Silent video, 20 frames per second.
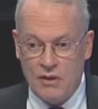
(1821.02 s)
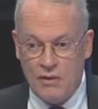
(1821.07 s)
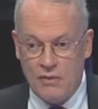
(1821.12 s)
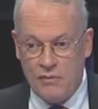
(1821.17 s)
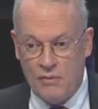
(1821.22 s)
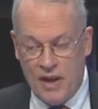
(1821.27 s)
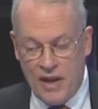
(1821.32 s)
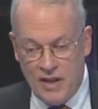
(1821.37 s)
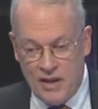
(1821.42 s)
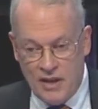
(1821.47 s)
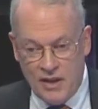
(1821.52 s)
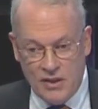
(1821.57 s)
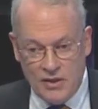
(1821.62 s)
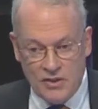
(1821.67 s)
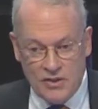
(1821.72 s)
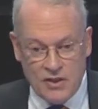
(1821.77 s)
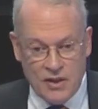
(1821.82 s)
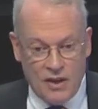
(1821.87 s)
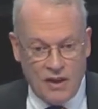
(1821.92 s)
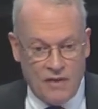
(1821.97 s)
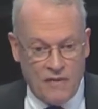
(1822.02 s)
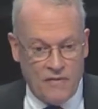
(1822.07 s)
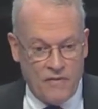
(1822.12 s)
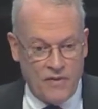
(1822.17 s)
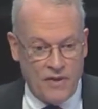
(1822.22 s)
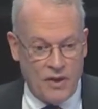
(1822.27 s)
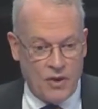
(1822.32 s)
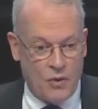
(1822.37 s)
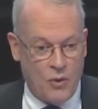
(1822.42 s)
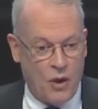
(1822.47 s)
ratings of
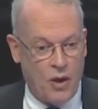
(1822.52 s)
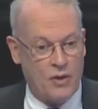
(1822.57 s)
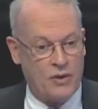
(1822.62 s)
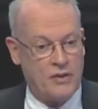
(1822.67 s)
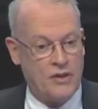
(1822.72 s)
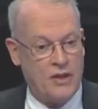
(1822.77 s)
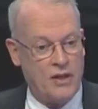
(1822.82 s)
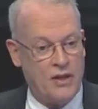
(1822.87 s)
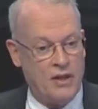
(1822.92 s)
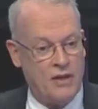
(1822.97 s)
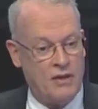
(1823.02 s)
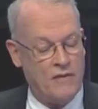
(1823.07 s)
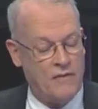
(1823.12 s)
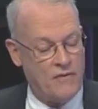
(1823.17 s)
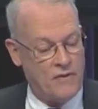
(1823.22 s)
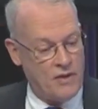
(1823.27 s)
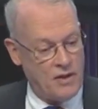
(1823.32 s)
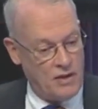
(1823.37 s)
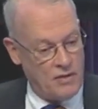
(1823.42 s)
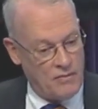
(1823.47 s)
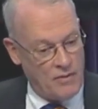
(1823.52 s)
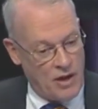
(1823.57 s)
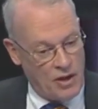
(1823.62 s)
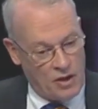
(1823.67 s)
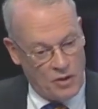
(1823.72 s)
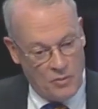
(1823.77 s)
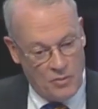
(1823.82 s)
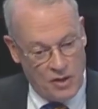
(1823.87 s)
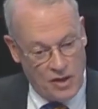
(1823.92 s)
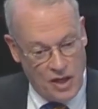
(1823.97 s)
the quality of the
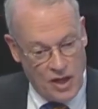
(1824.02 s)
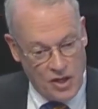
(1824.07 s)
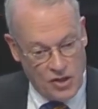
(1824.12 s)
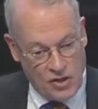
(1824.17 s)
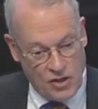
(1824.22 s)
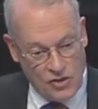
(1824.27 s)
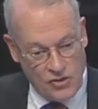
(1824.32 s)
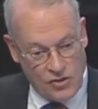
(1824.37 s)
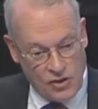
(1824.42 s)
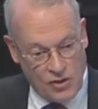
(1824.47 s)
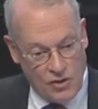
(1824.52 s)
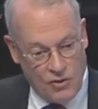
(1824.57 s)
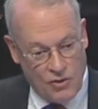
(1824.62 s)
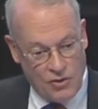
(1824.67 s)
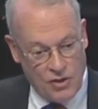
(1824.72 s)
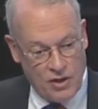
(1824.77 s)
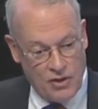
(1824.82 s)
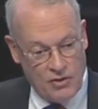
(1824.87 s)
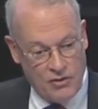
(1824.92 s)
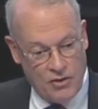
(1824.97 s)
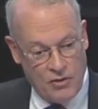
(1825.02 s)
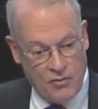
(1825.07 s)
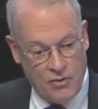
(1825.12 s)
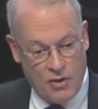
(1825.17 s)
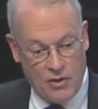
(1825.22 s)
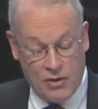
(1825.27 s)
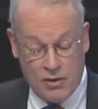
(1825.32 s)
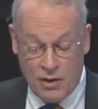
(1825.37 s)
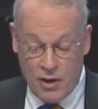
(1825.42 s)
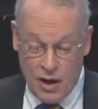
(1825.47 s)
recommendations according to the
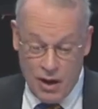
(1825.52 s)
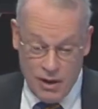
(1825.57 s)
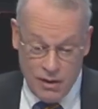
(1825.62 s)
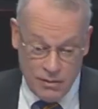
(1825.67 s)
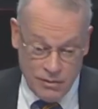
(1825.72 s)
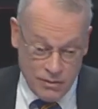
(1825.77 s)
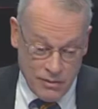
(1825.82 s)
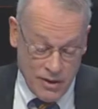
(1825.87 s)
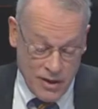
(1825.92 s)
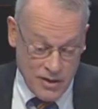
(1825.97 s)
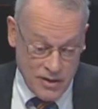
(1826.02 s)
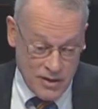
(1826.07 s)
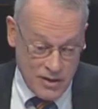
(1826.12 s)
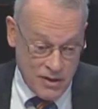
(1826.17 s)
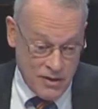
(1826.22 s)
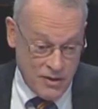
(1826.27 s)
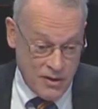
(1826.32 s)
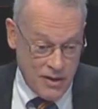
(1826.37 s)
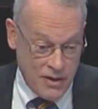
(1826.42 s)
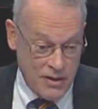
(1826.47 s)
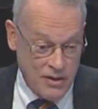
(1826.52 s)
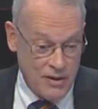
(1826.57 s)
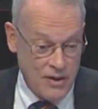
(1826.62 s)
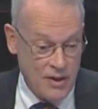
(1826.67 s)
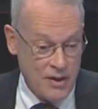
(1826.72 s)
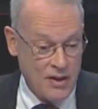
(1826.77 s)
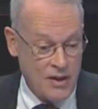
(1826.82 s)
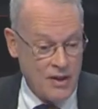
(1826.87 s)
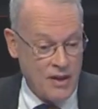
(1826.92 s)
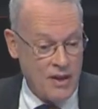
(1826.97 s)
American Heart criteria.
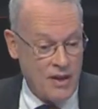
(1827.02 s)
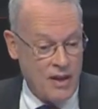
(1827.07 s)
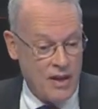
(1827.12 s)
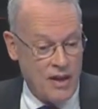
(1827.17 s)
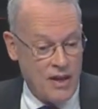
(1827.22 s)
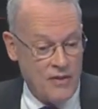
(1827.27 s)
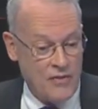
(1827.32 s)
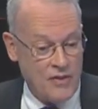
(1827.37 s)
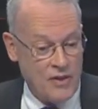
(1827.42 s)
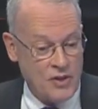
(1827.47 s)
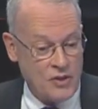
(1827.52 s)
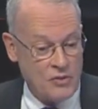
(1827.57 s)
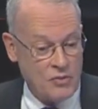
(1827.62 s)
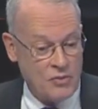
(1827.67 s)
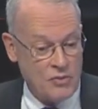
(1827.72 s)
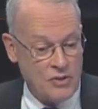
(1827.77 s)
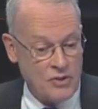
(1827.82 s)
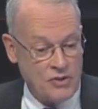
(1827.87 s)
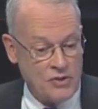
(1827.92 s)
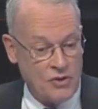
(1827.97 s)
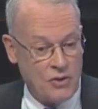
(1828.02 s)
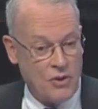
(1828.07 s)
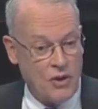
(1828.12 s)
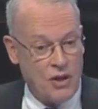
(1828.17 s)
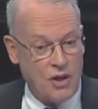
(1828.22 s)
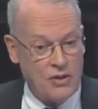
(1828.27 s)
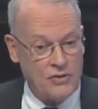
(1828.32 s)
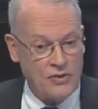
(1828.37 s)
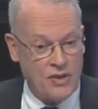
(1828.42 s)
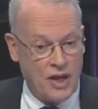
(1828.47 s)
This was
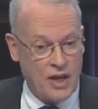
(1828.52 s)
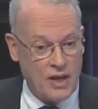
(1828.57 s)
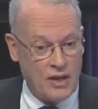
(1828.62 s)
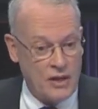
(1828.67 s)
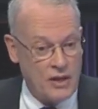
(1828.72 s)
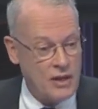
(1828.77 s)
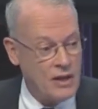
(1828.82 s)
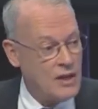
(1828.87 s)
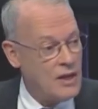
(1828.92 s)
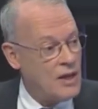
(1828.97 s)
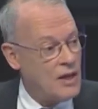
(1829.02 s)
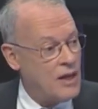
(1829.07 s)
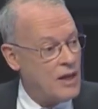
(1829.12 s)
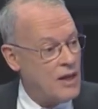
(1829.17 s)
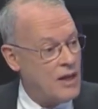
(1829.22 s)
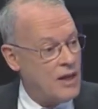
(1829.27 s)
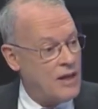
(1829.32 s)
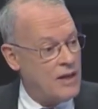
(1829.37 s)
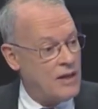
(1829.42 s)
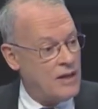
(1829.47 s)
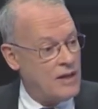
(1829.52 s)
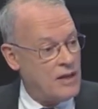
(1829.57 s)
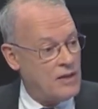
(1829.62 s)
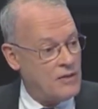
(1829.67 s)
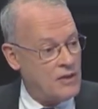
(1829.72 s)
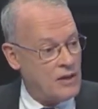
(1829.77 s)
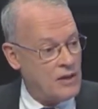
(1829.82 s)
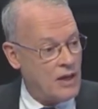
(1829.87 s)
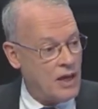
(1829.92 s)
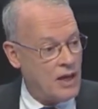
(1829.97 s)
all done, and
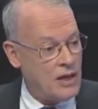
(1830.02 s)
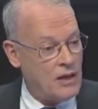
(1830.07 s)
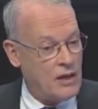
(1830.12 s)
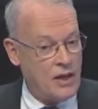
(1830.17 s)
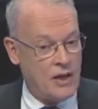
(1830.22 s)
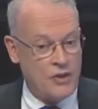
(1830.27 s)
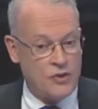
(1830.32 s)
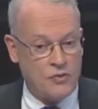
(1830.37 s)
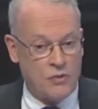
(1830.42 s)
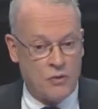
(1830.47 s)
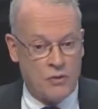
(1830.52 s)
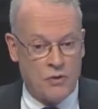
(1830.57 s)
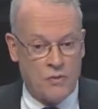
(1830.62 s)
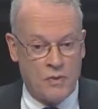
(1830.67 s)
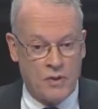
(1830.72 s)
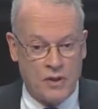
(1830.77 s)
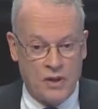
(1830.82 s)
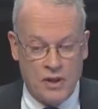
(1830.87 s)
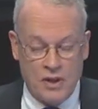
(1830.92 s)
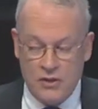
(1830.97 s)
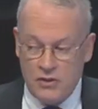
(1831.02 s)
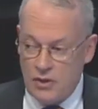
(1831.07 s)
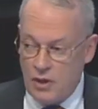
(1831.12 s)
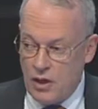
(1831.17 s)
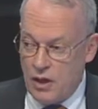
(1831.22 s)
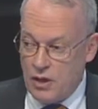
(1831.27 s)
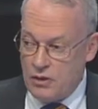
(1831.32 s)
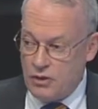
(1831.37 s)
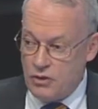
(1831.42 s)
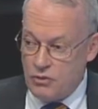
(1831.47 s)
the guidelines were released
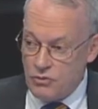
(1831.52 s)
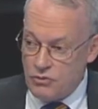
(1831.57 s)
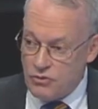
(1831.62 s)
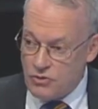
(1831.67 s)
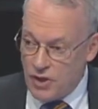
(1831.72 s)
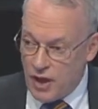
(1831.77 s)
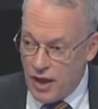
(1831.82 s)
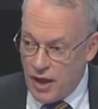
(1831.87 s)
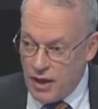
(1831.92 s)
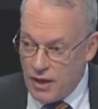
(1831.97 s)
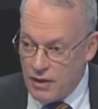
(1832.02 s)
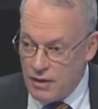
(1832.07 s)
on Tuesday.